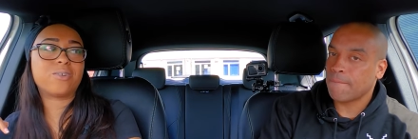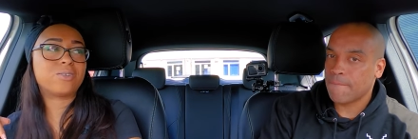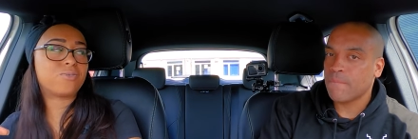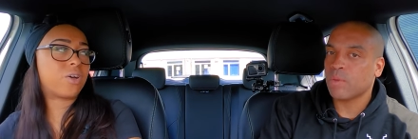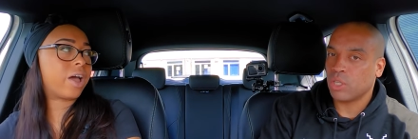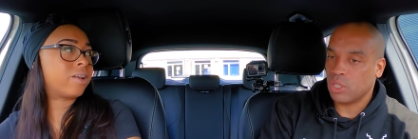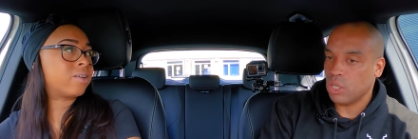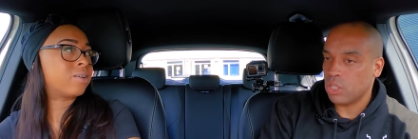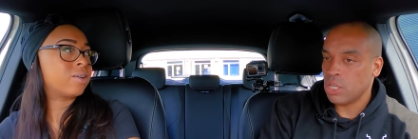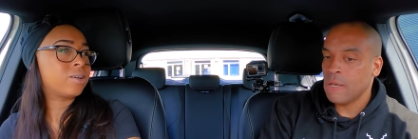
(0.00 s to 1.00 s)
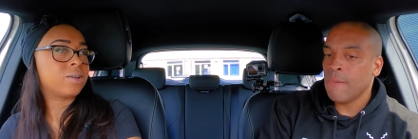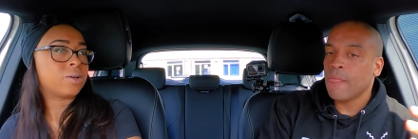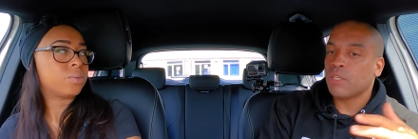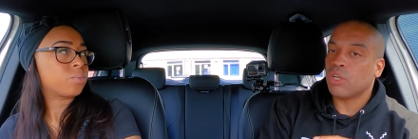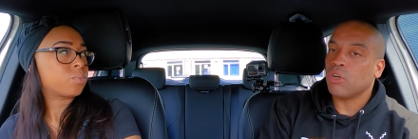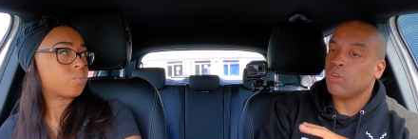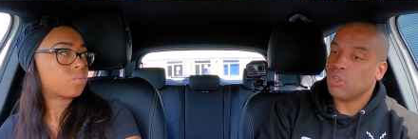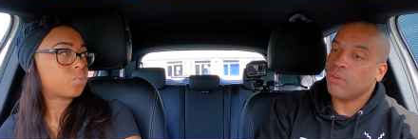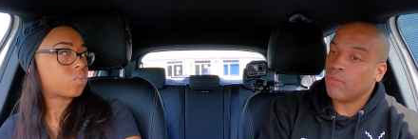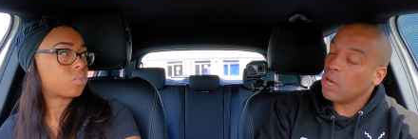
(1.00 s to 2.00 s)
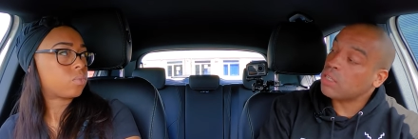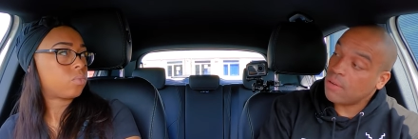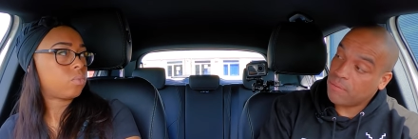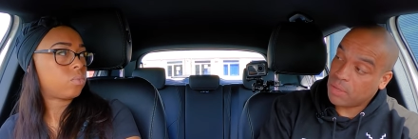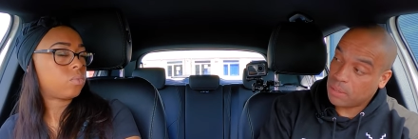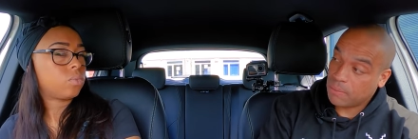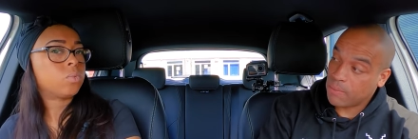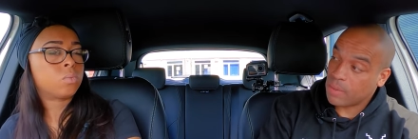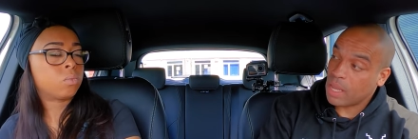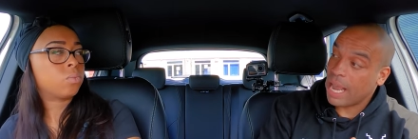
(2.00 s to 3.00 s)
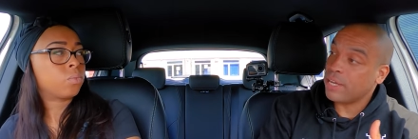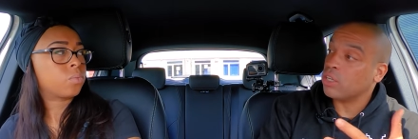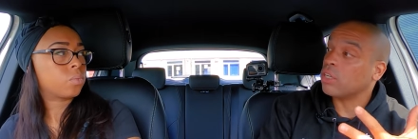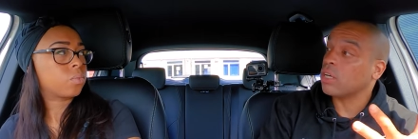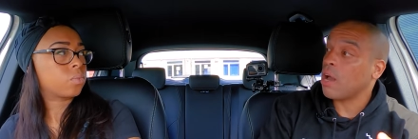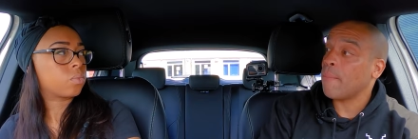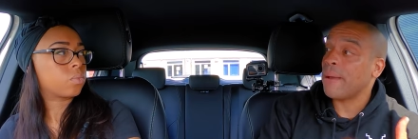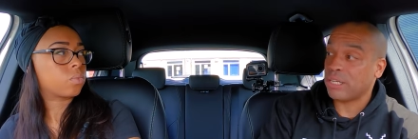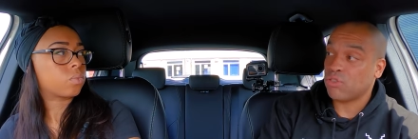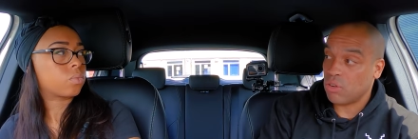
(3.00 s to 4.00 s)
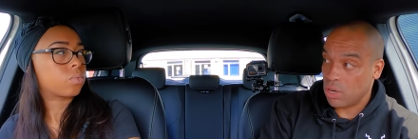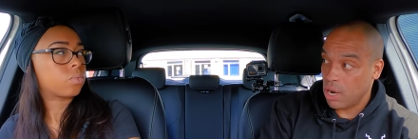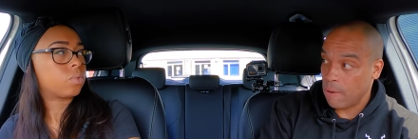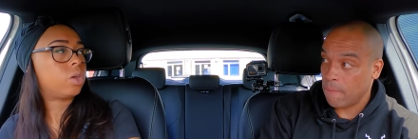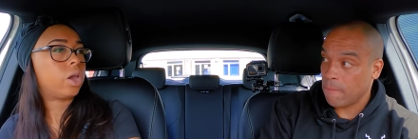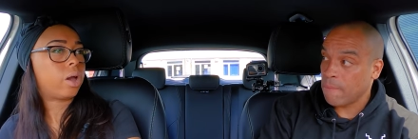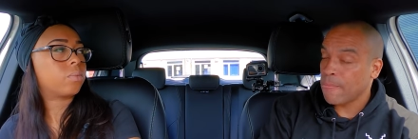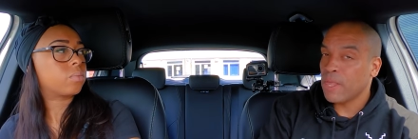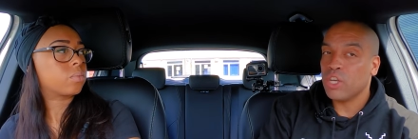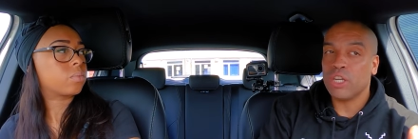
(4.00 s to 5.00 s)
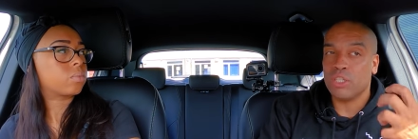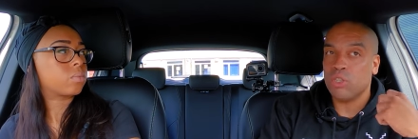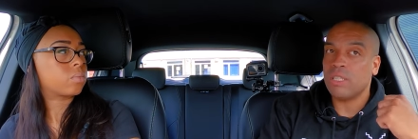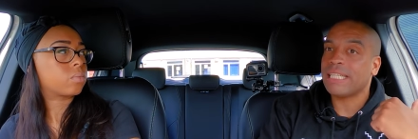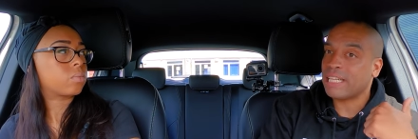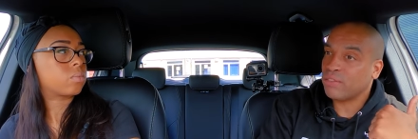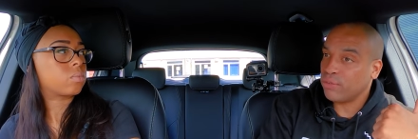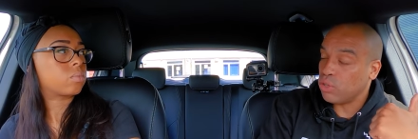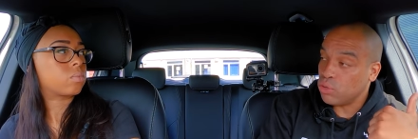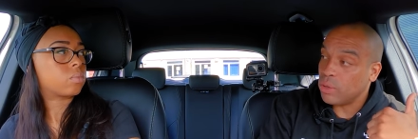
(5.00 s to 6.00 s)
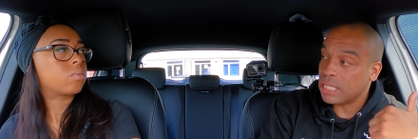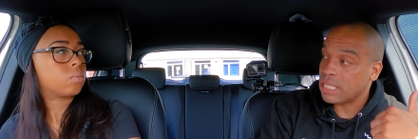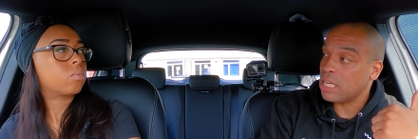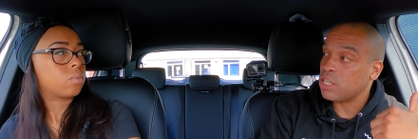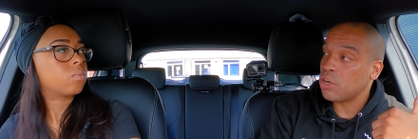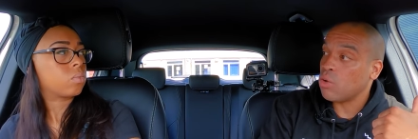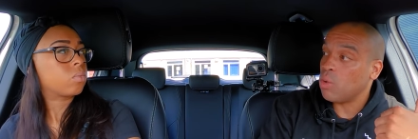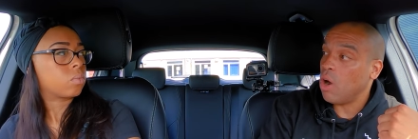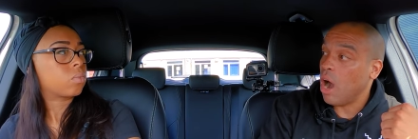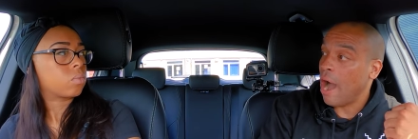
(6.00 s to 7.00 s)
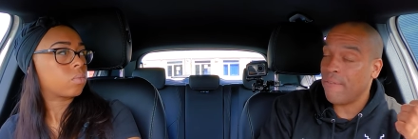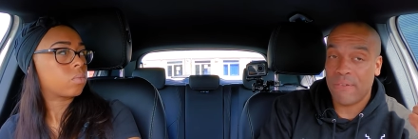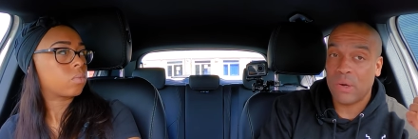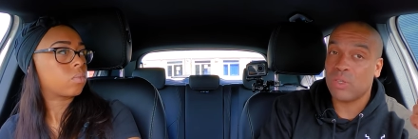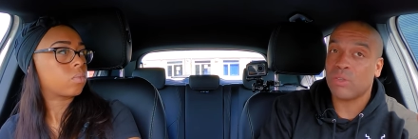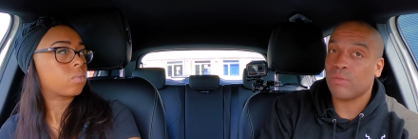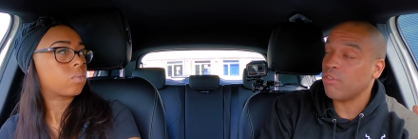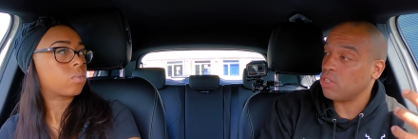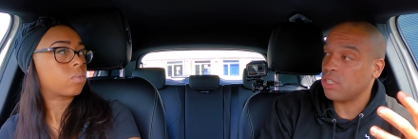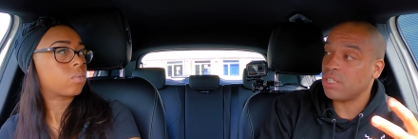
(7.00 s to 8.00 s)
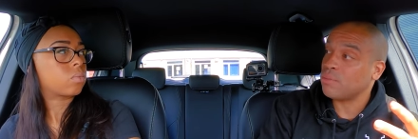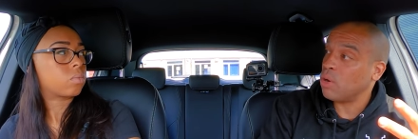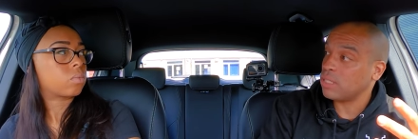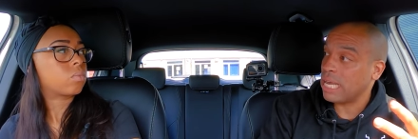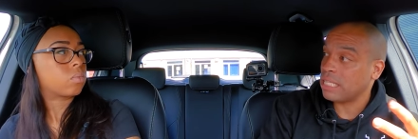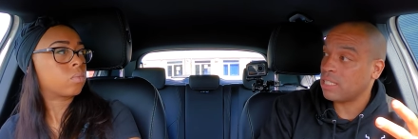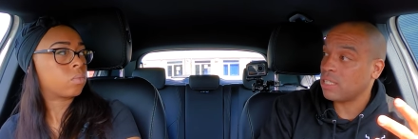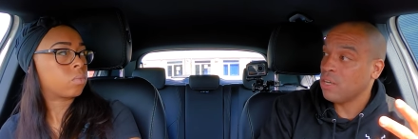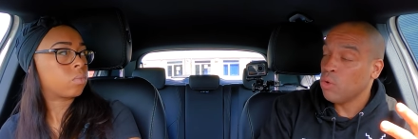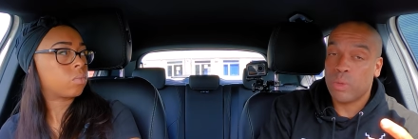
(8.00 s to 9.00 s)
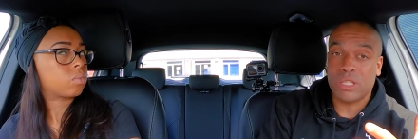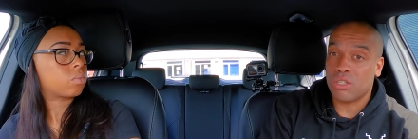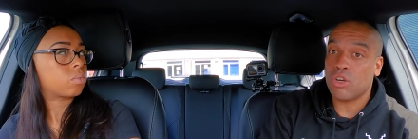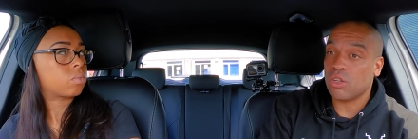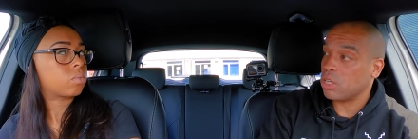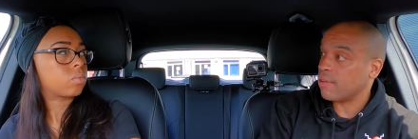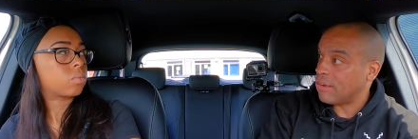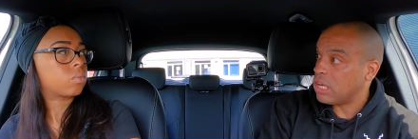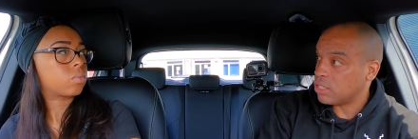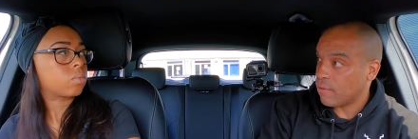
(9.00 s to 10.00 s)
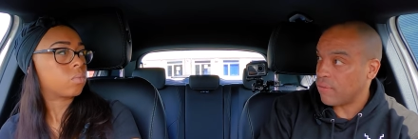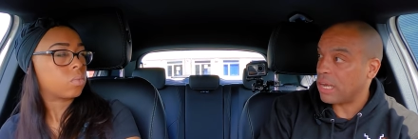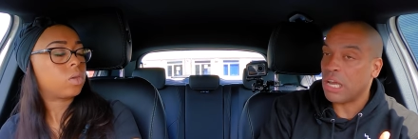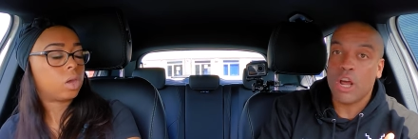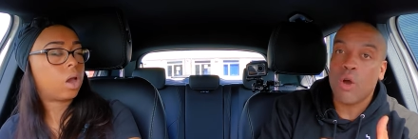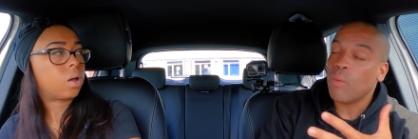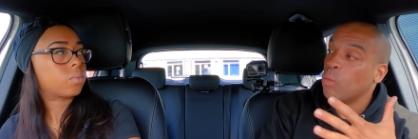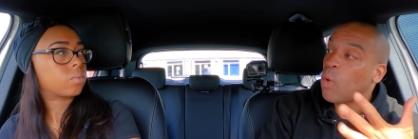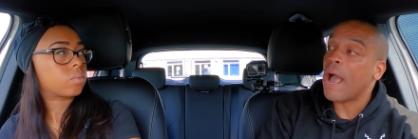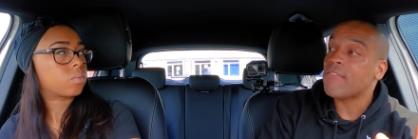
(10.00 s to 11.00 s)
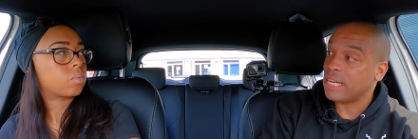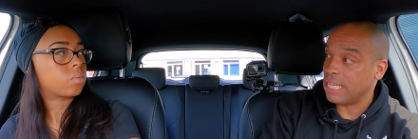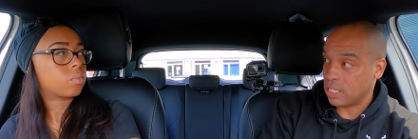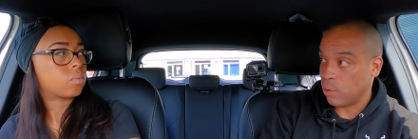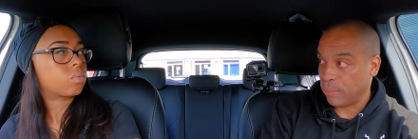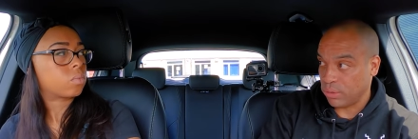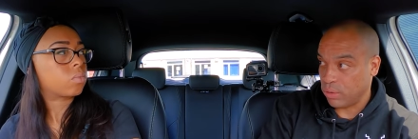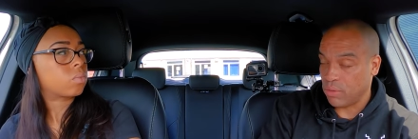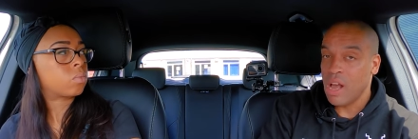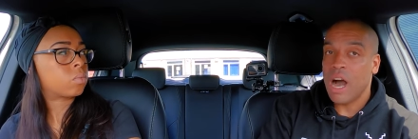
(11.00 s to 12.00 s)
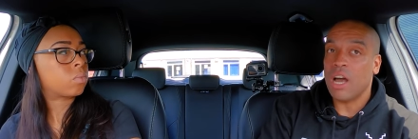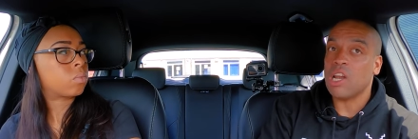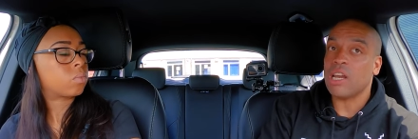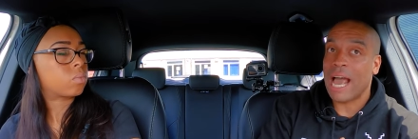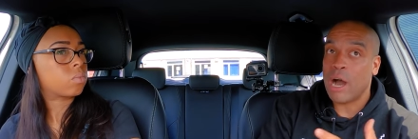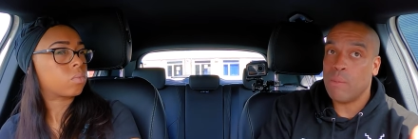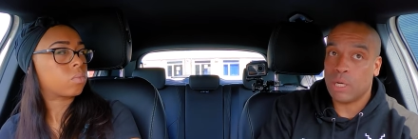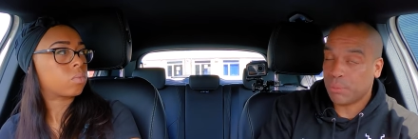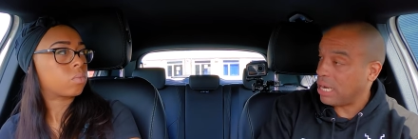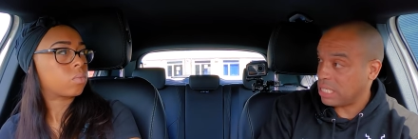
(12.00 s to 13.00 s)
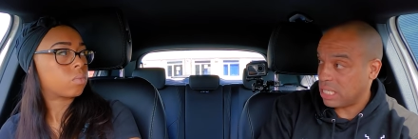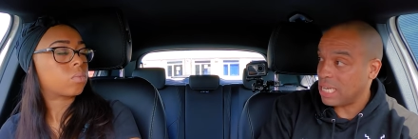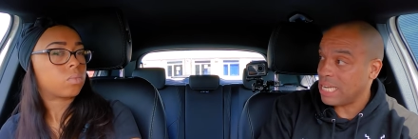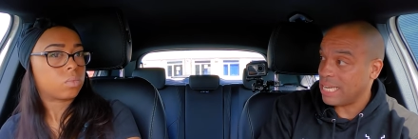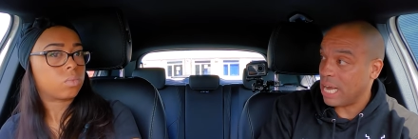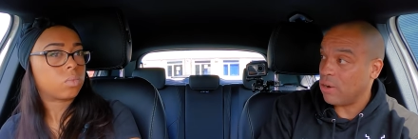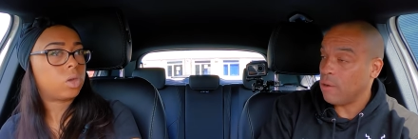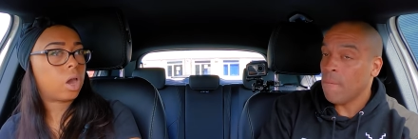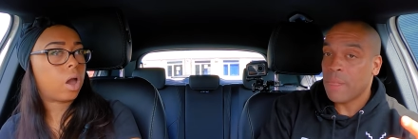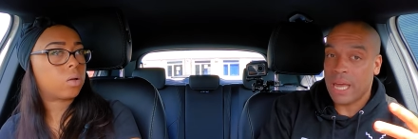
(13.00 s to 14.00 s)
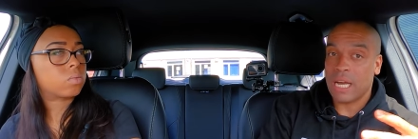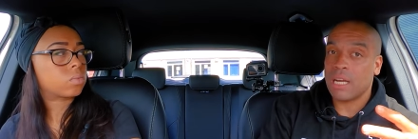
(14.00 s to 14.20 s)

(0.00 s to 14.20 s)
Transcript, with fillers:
Speaker 1: it's fine. Good. So you've learned something, mm-hmm. and you're going to come back stronger. Yeah. You're going to use this as fuel and say, do you know what? I failed Francis's mock test, mm-hmm. which is good because I've learned something. I learned yeah. where I need to improve. Mm-hmm. I learned how much practice I need now. Yeah. And